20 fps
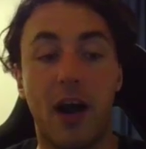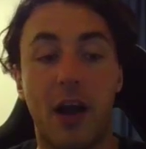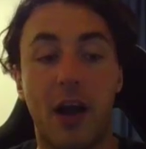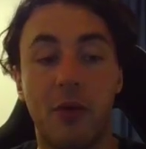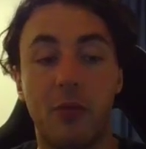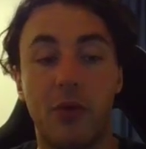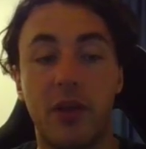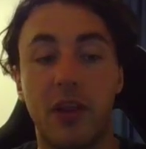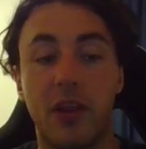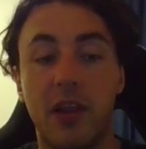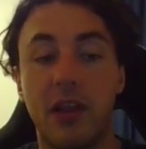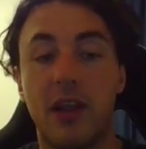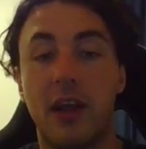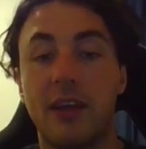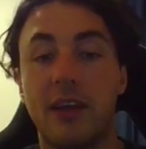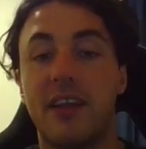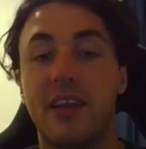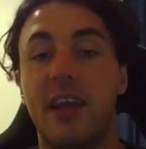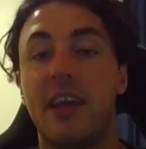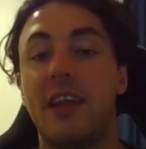I really
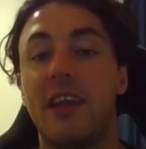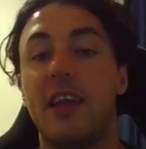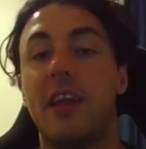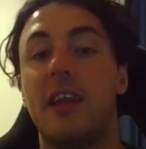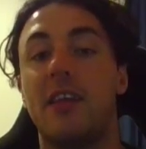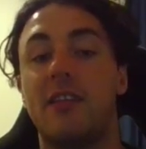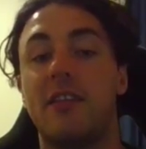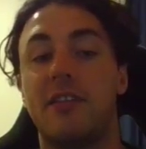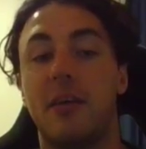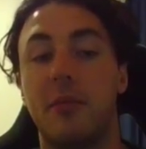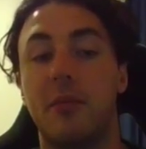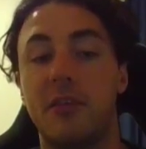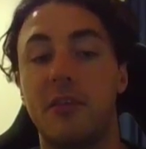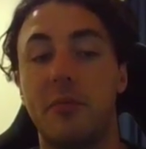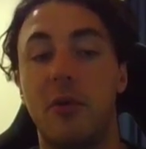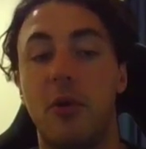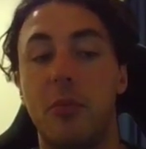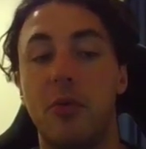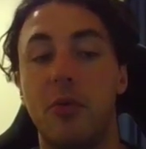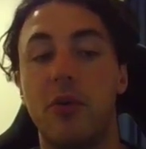like taking Summoner
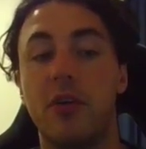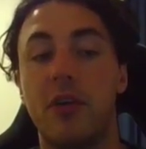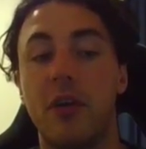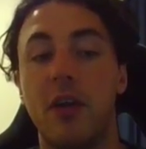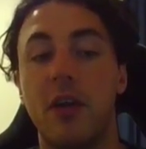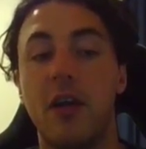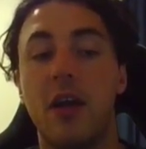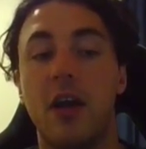Spellbook